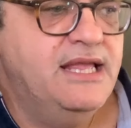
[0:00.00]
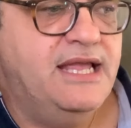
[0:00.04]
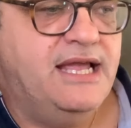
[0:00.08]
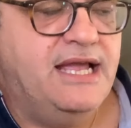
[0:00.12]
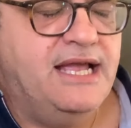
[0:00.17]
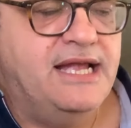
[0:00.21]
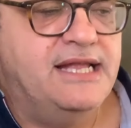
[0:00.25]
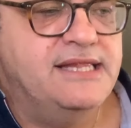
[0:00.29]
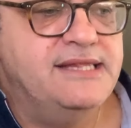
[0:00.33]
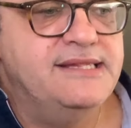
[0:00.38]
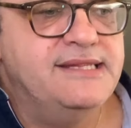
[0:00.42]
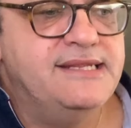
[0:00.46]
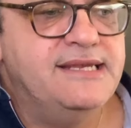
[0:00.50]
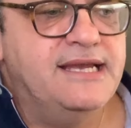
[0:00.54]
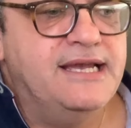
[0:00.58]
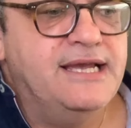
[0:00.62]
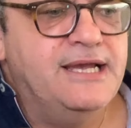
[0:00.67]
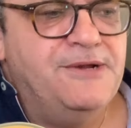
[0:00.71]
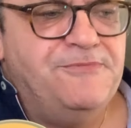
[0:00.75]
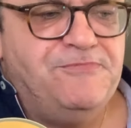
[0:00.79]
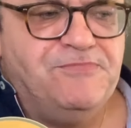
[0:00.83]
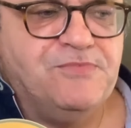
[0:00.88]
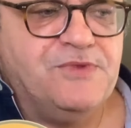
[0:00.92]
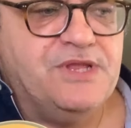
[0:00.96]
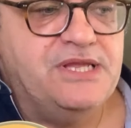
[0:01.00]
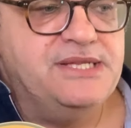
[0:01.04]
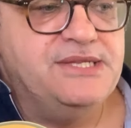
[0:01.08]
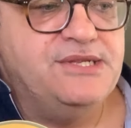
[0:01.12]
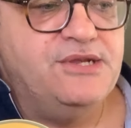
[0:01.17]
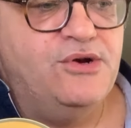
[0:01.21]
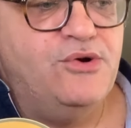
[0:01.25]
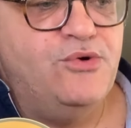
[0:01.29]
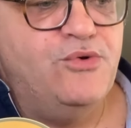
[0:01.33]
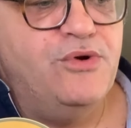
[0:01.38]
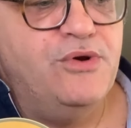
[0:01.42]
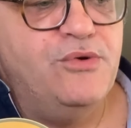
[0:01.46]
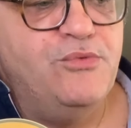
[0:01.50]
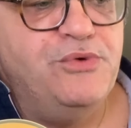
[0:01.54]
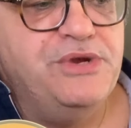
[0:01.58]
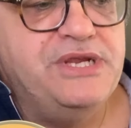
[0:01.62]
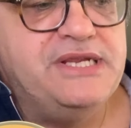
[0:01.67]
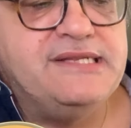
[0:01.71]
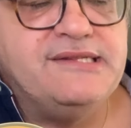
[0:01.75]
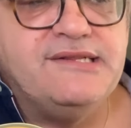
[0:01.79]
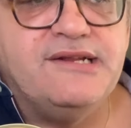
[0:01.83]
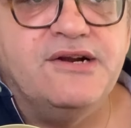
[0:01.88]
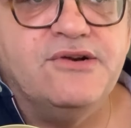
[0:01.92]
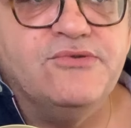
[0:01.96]
And so we
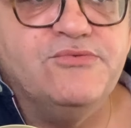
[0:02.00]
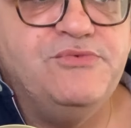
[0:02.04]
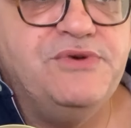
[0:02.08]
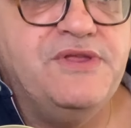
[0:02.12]
start